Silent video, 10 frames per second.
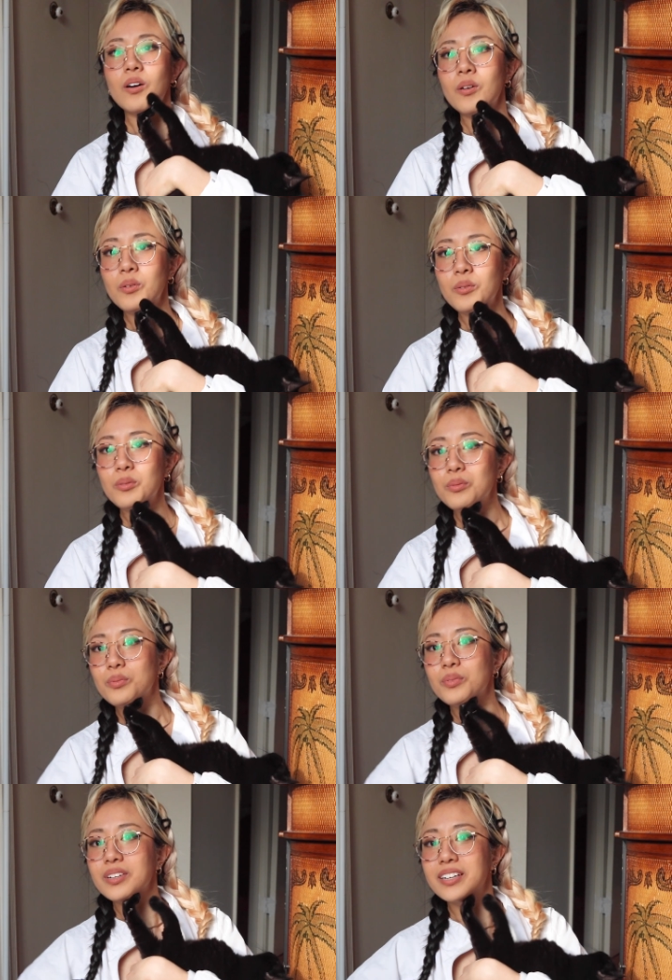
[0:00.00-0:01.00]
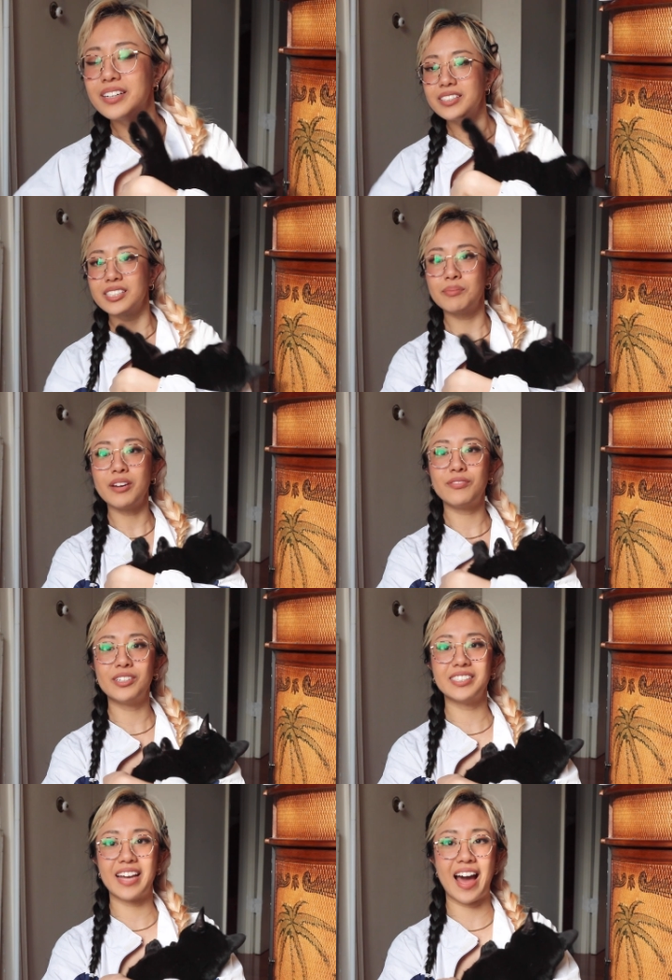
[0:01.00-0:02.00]
oh she's my
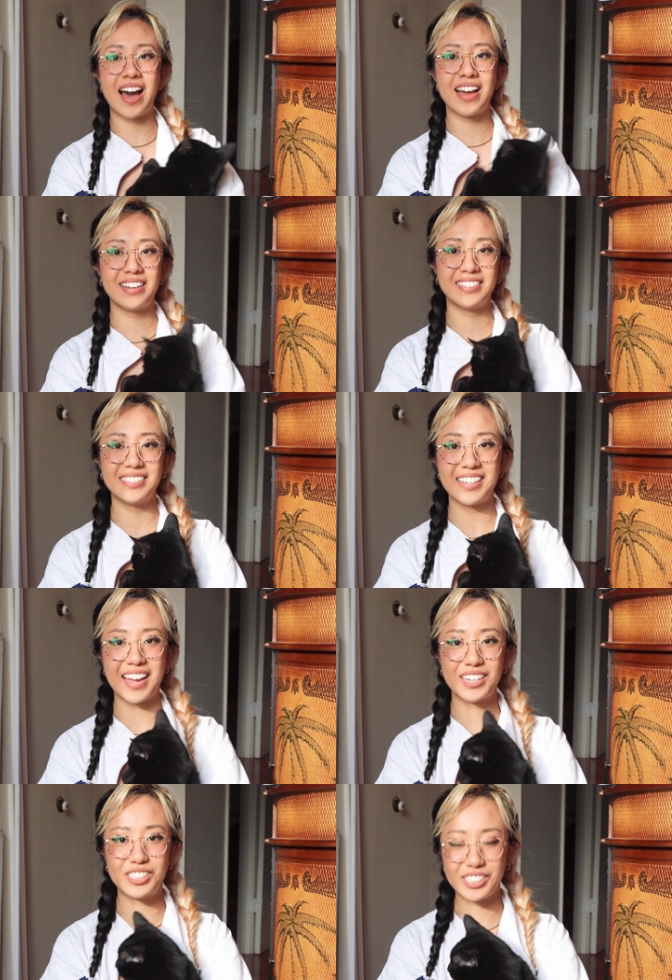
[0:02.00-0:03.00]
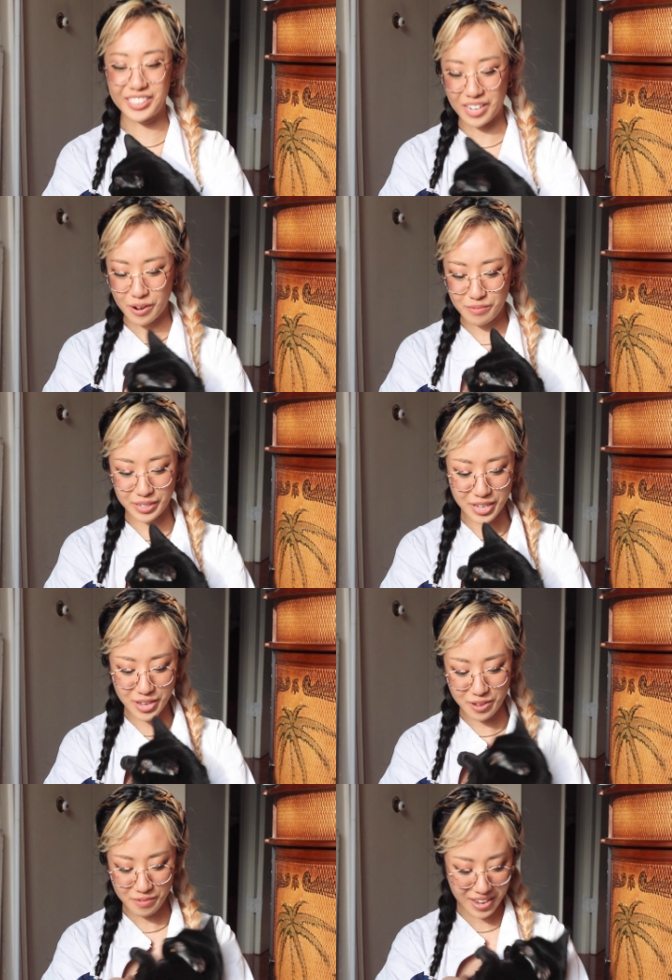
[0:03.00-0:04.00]
first cat, and she's a really
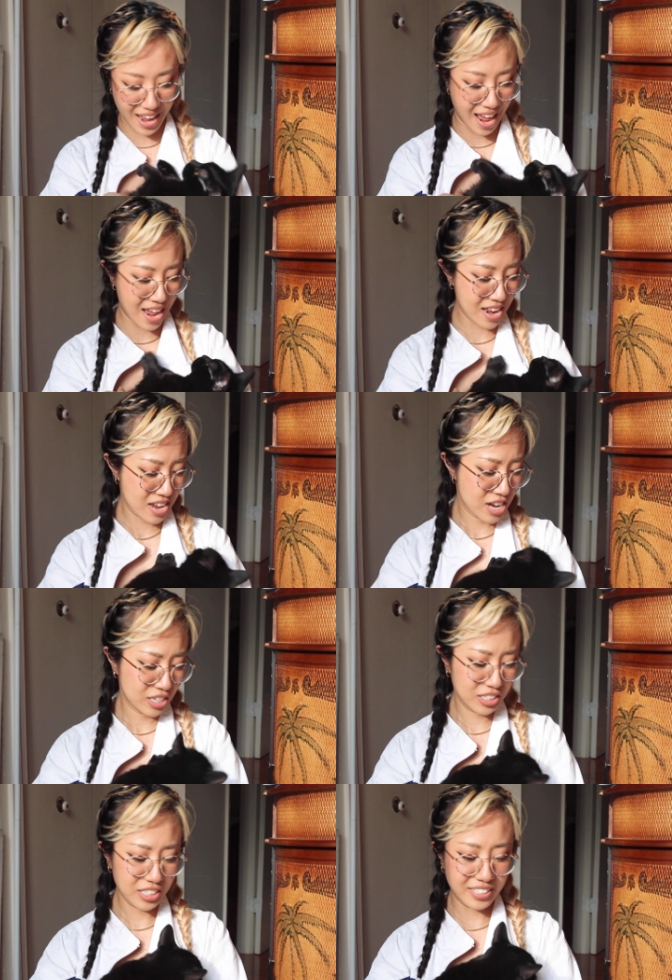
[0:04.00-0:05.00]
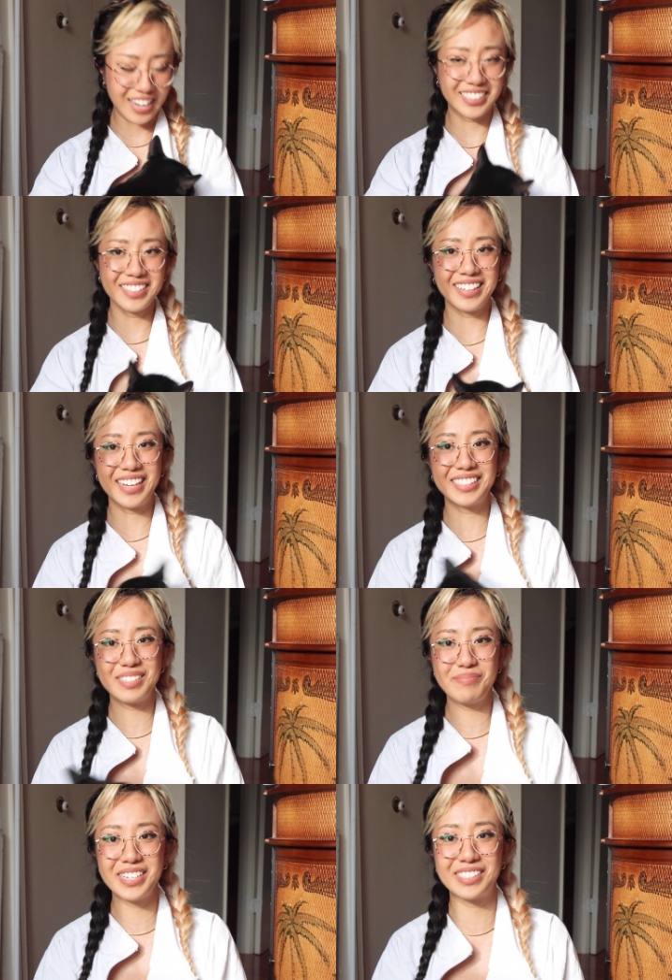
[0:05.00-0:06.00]
cute cat. She doesn't like
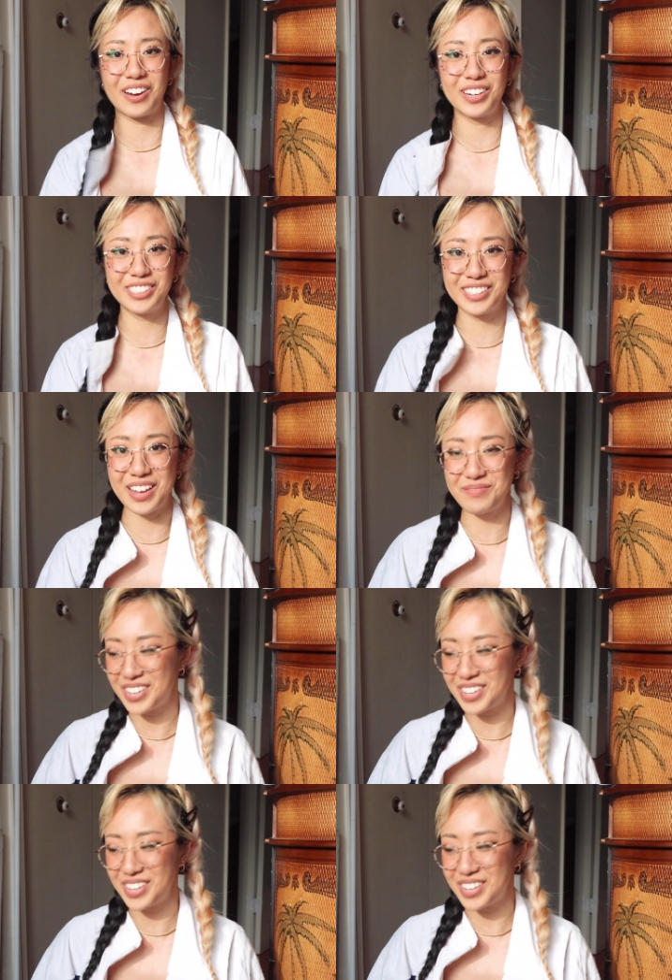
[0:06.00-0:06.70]
to be touched that